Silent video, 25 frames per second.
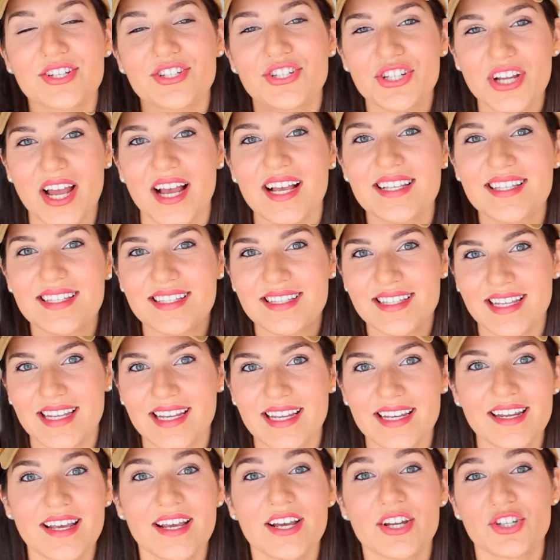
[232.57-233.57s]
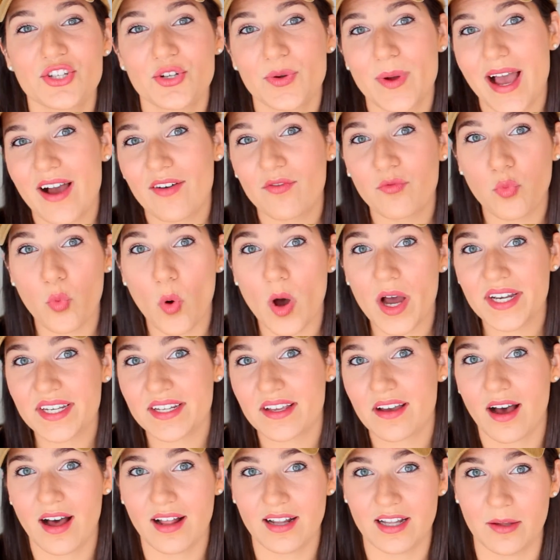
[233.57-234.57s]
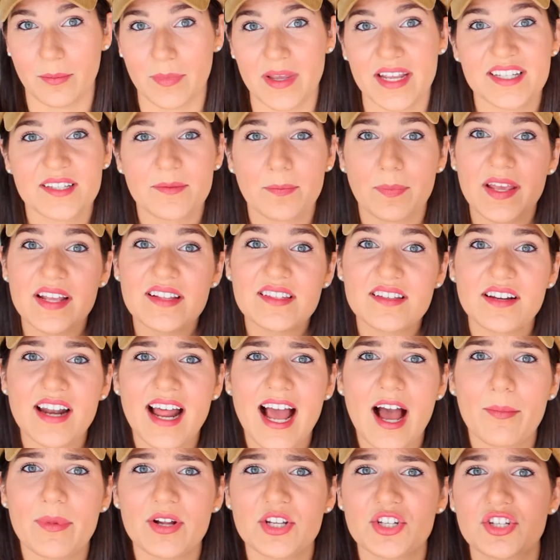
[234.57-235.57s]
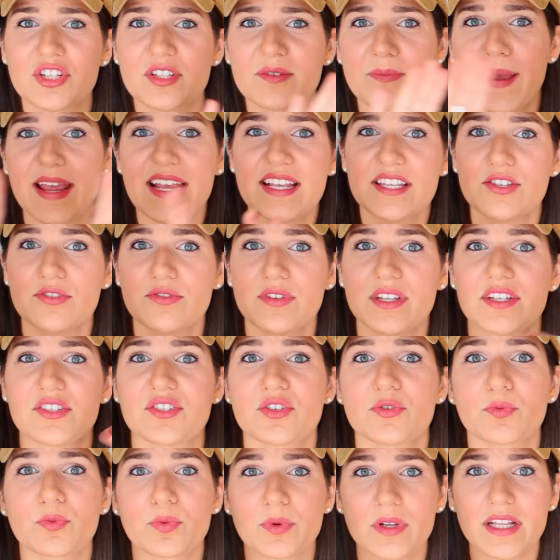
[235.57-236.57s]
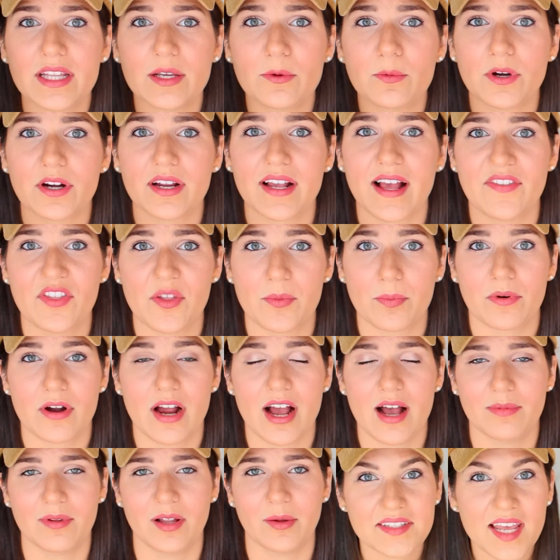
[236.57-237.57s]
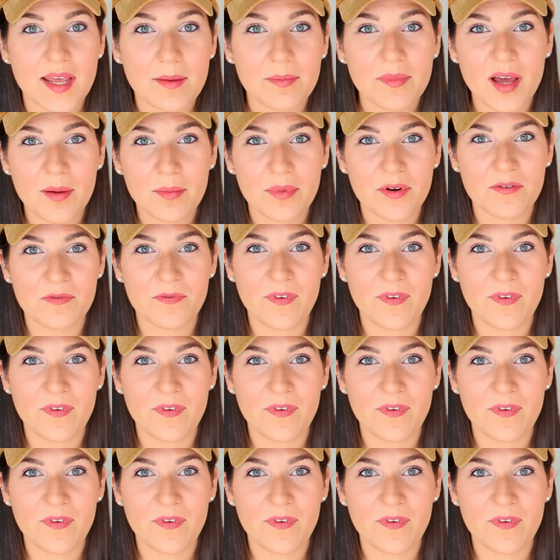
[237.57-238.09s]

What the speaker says: just need to have 1 column. It depends on how much space you need to really work out the problem. Tip number